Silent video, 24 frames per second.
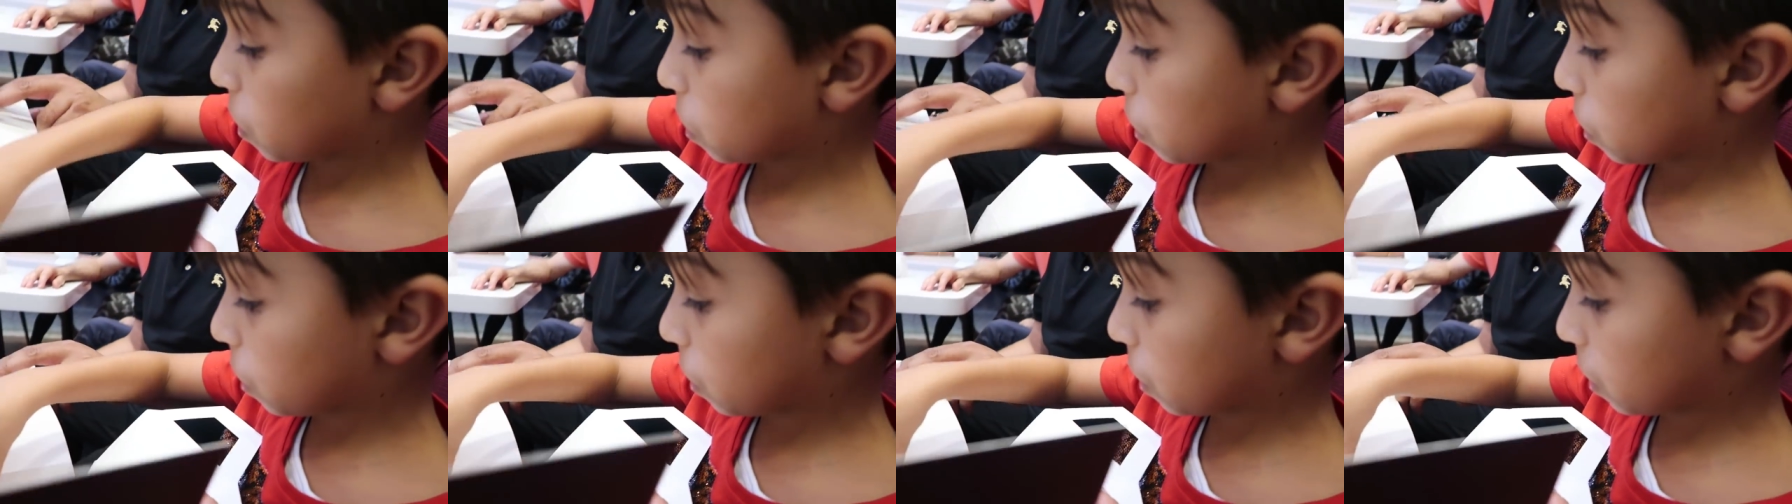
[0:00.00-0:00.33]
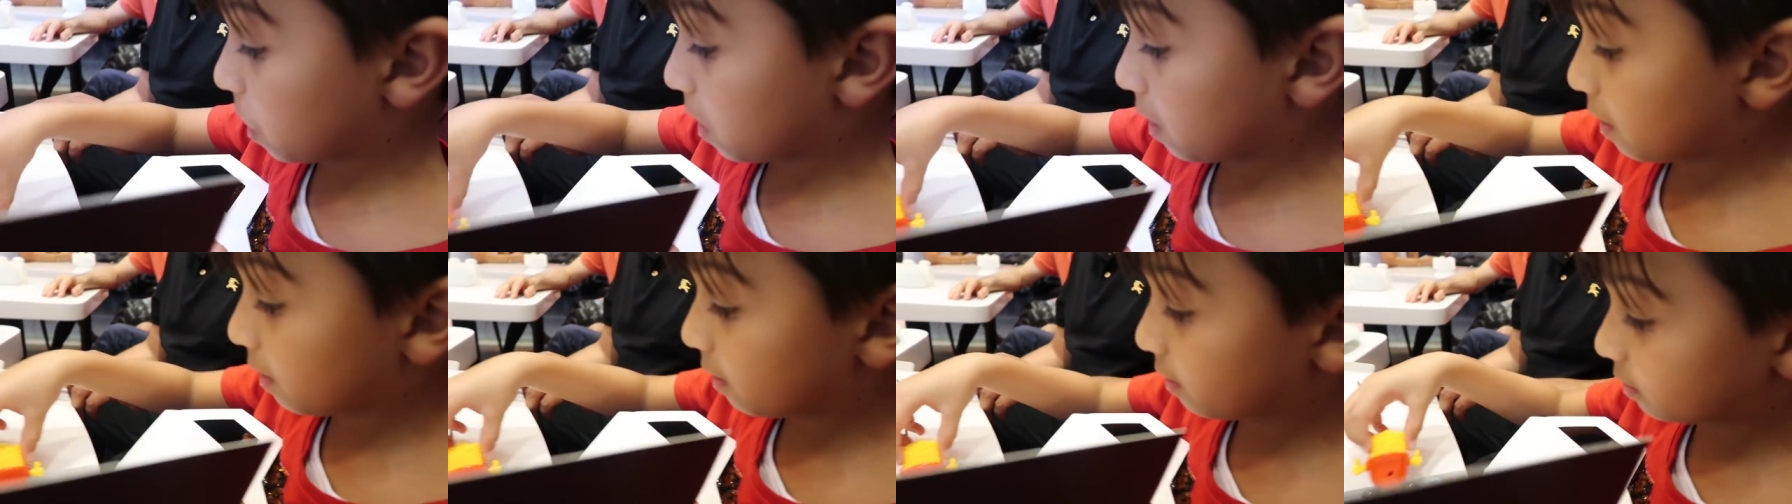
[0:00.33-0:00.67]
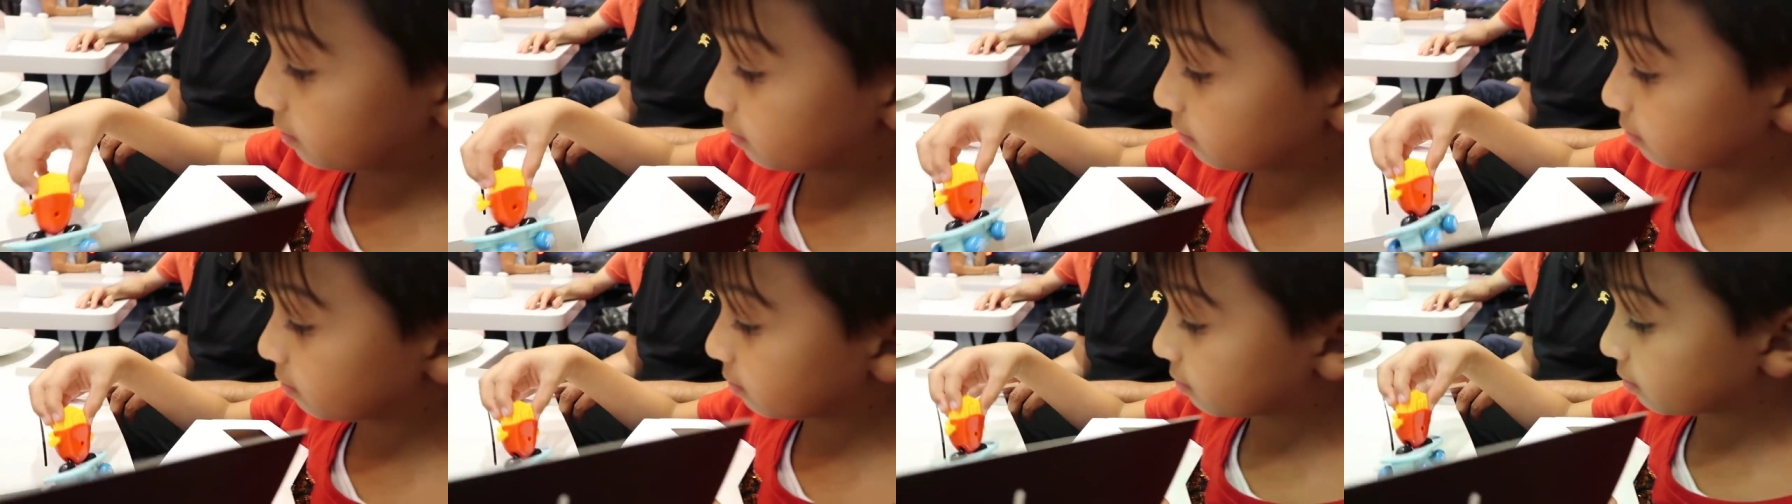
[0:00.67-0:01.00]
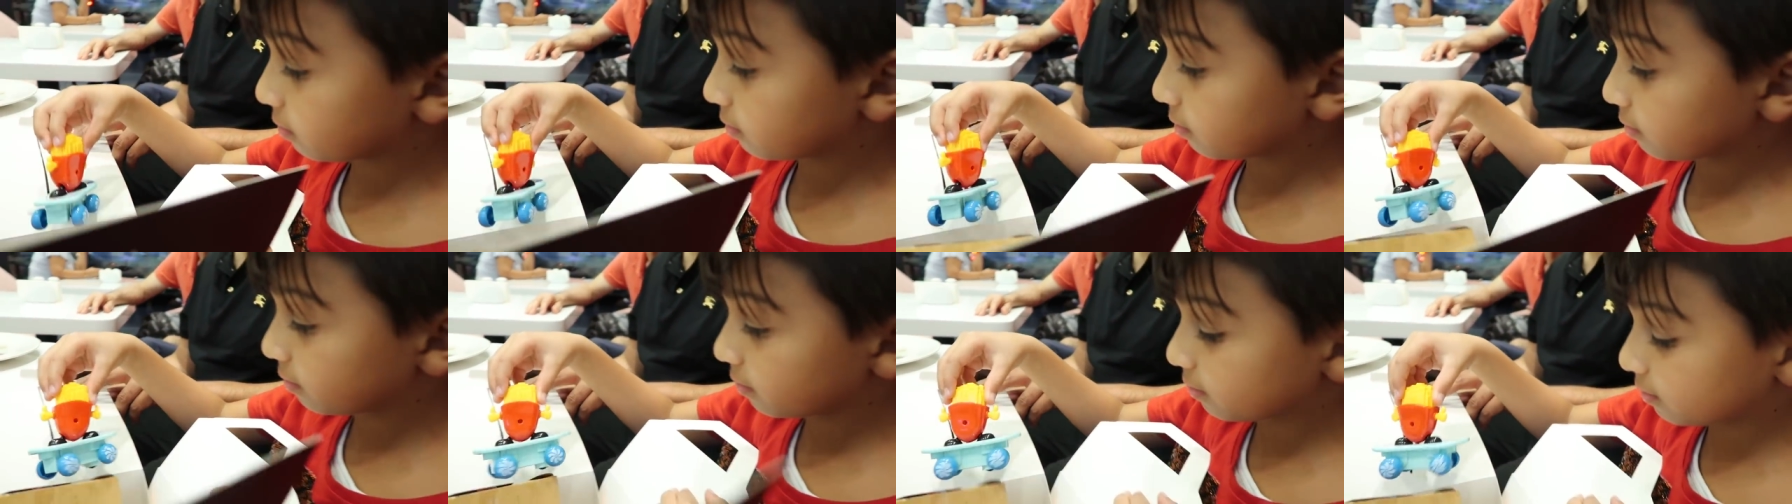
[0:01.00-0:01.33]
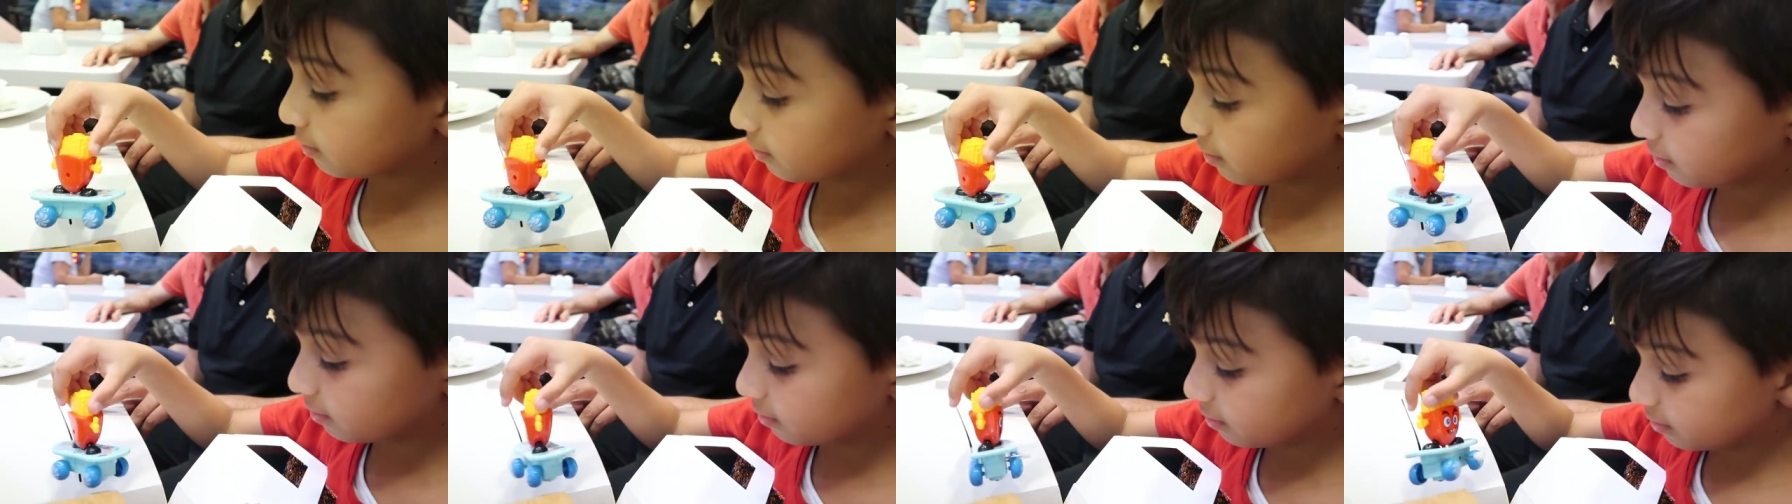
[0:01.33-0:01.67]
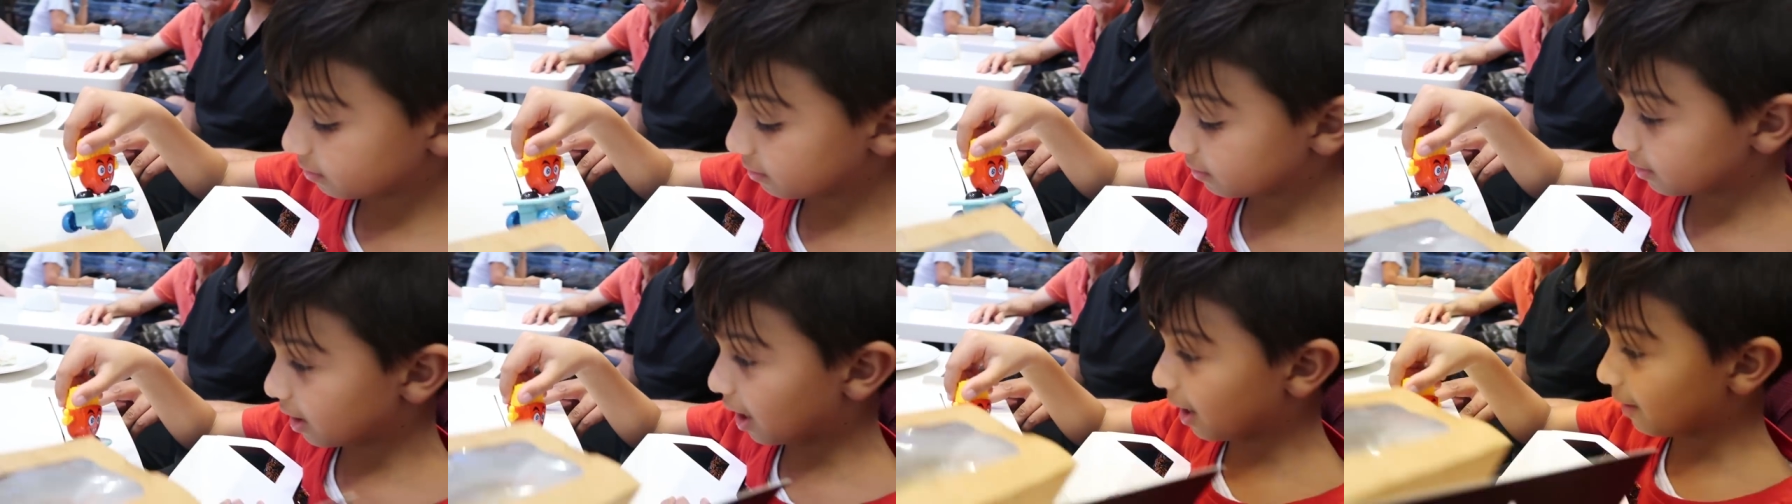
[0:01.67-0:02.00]
there, there's your toy. There you
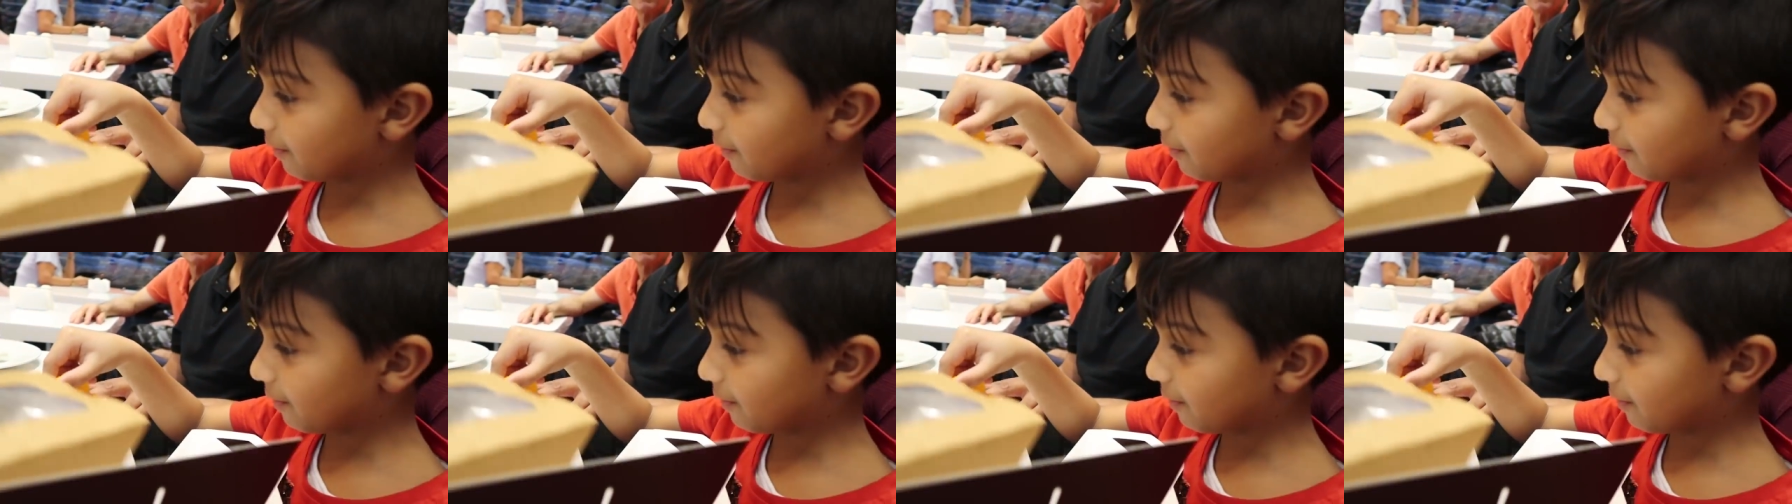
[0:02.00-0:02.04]
go.